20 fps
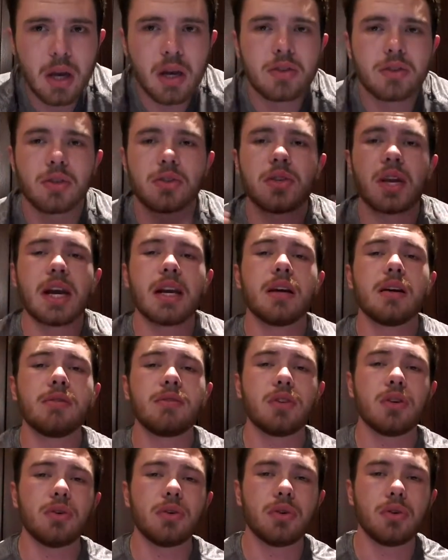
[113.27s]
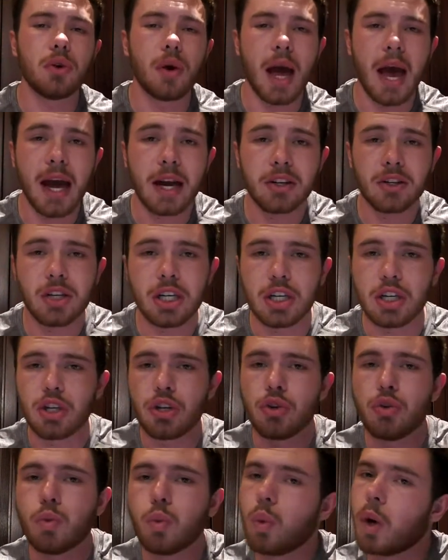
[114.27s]
So to any of you who actually
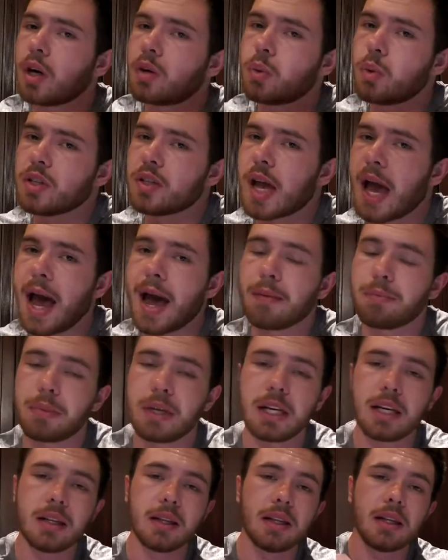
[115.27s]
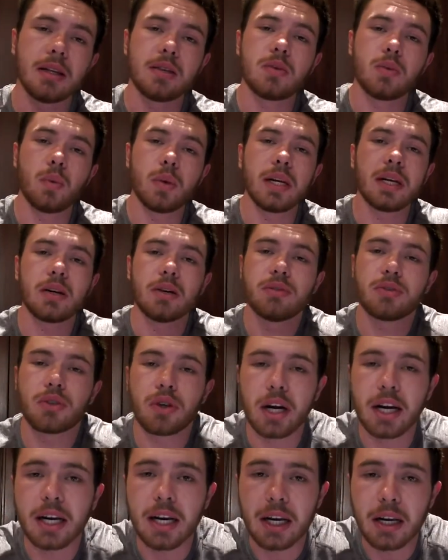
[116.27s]
knew what was happening in this week of
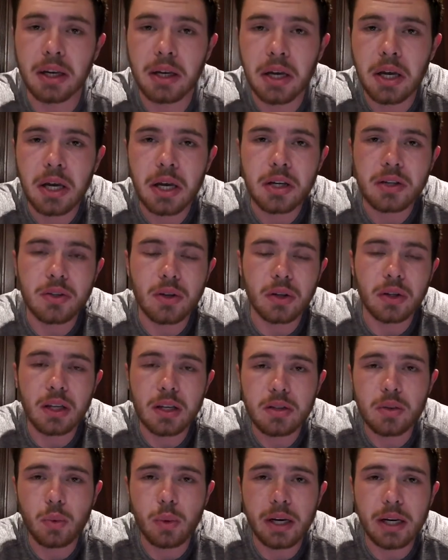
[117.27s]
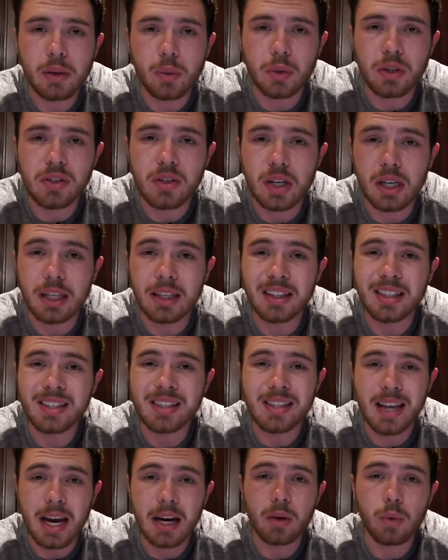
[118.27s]
trading, so in this week, we're sitting in the
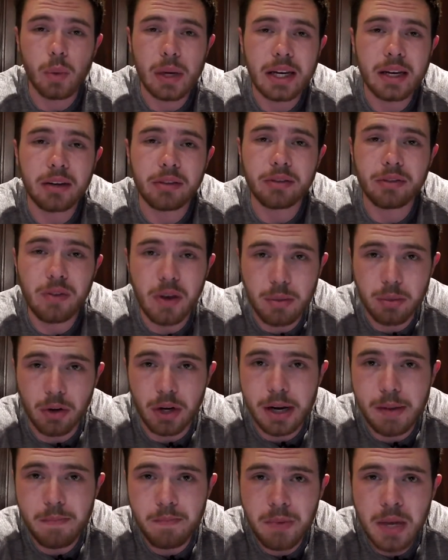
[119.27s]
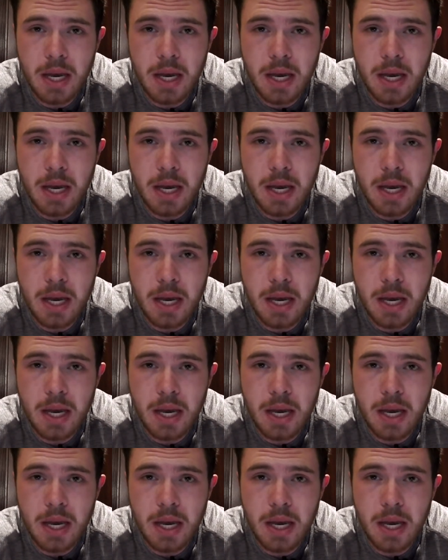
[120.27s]
second week of February,